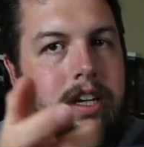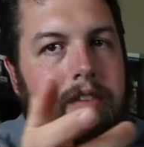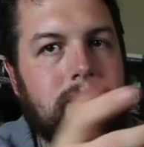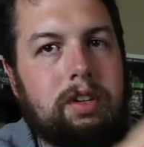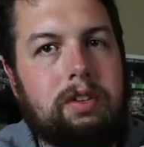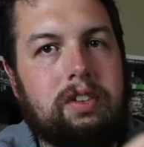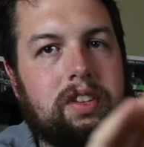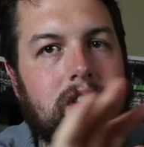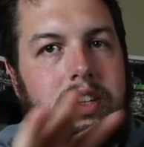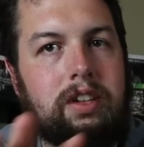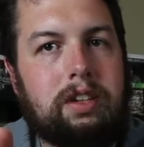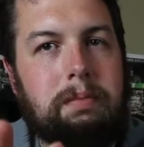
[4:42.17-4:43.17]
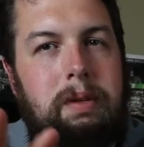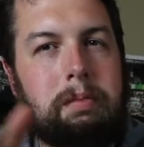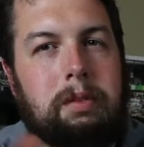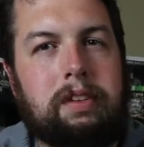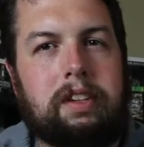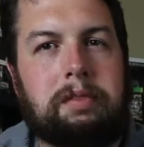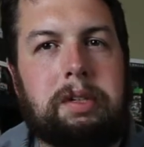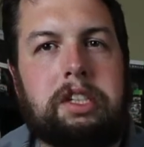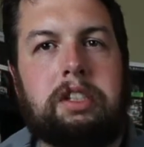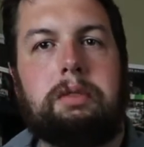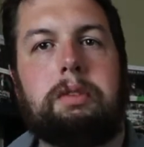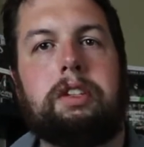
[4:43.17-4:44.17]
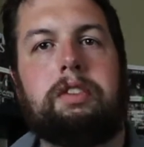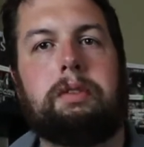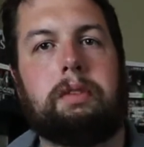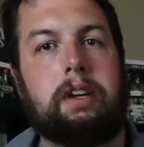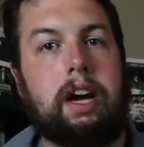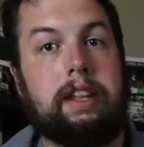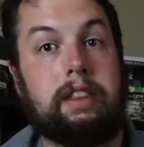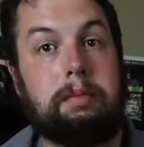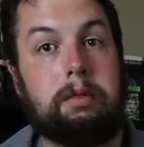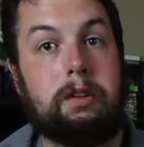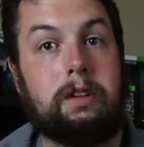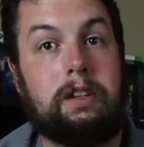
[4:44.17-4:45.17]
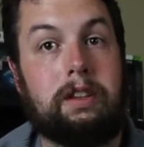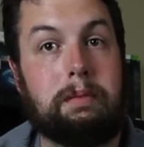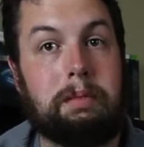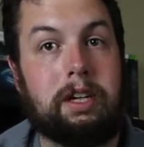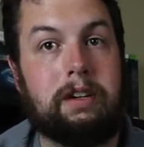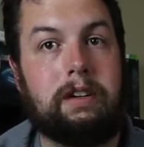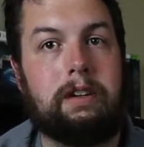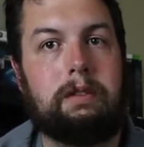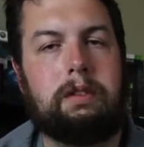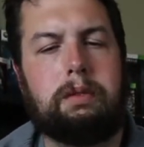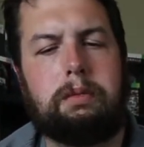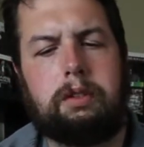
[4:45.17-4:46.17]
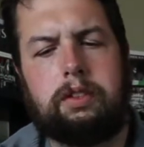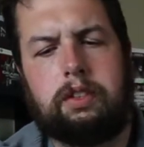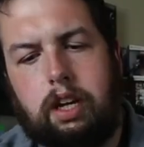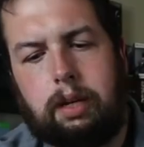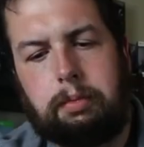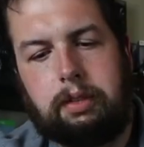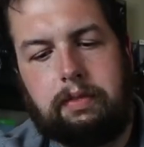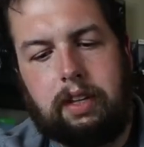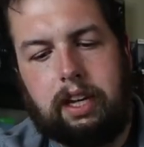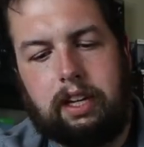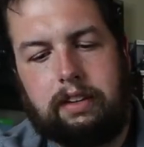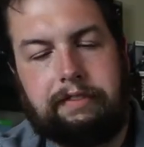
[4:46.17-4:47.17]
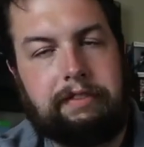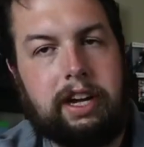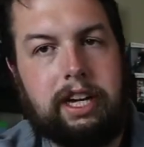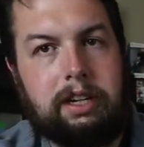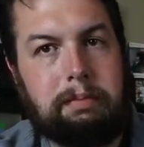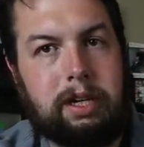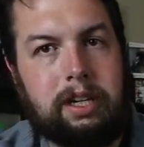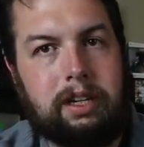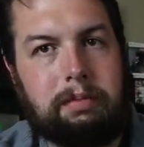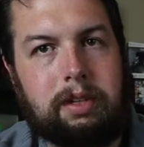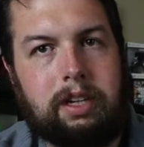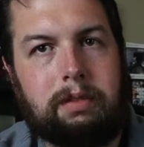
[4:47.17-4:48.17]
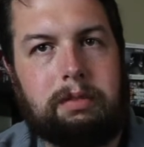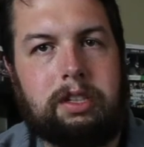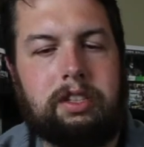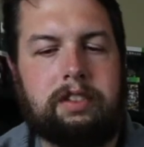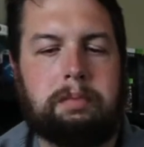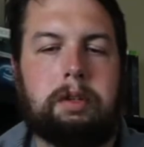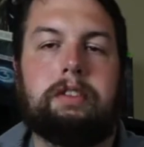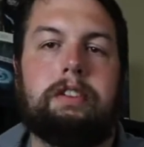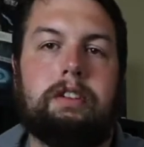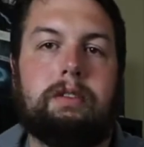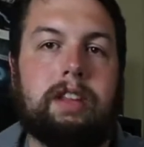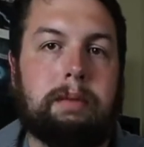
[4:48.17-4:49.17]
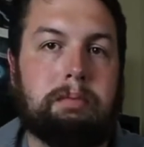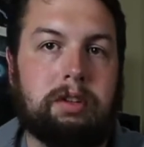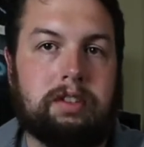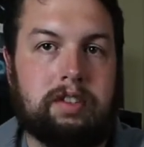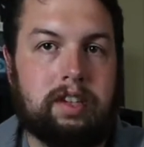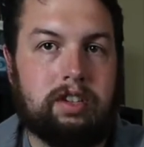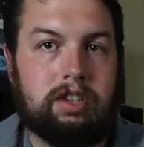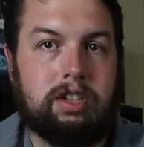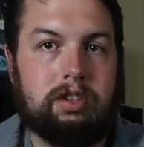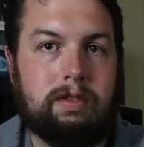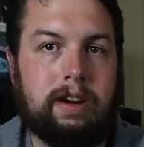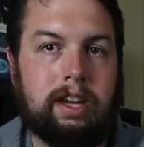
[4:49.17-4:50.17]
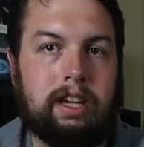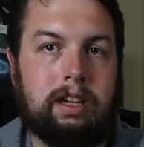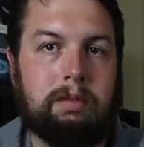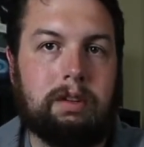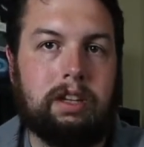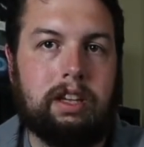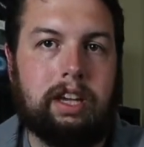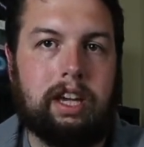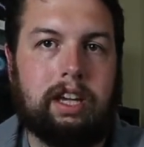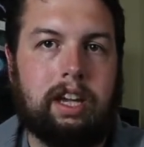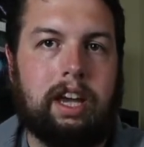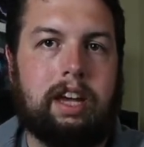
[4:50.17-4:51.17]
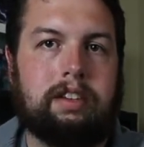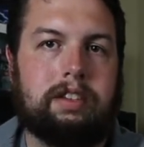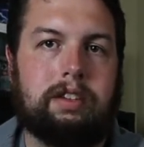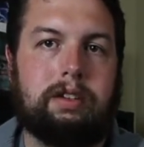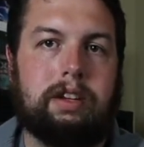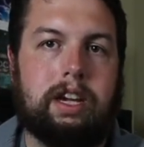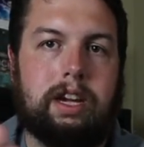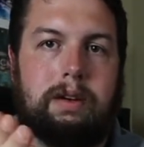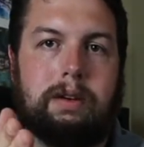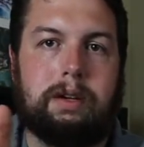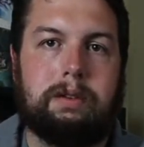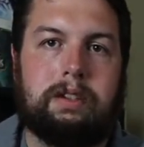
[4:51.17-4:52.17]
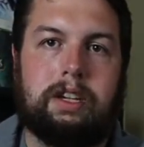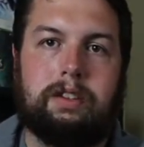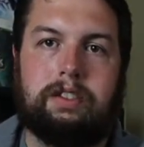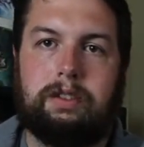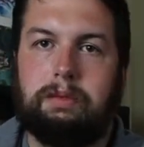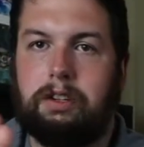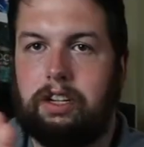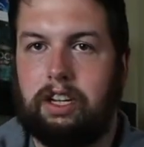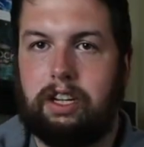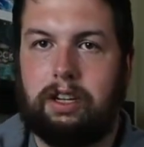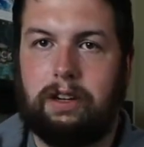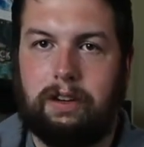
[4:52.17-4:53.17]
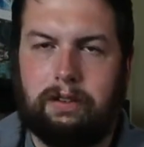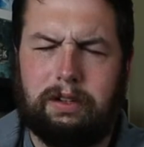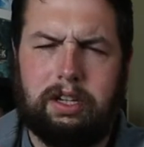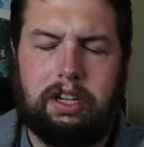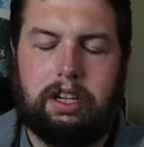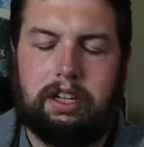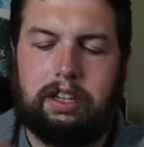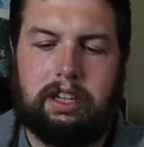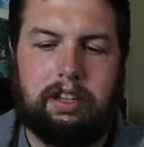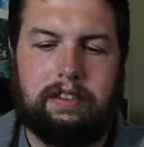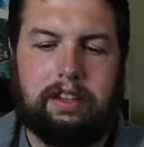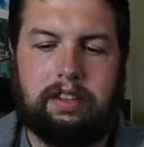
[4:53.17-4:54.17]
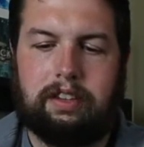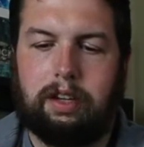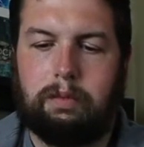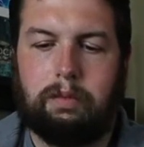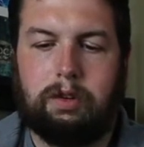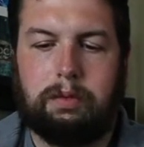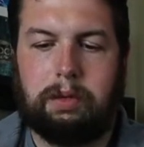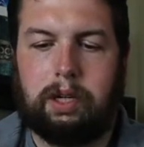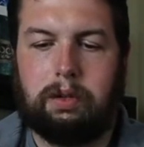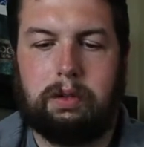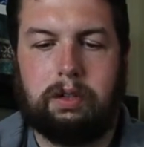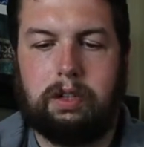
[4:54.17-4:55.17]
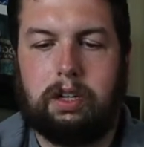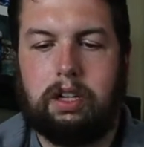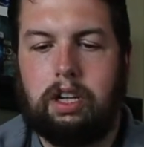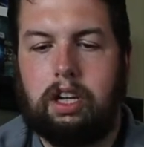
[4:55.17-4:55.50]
I've noticed on other people's, especially the ones who got them early, the bigger YouTubers, I believe they had a find button up there, which is supposed to do that precision tracking where it like has a little arrow, tells you where to go. I think it says like warmer, colder.